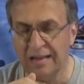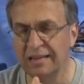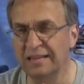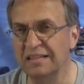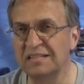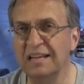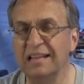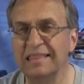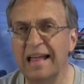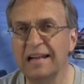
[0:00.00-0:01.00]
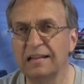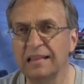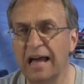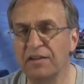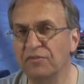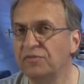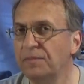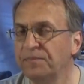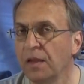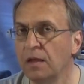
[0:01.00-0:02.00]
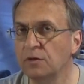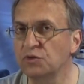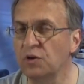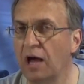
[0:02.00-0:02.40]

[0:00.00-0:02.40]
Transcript: They say like life. So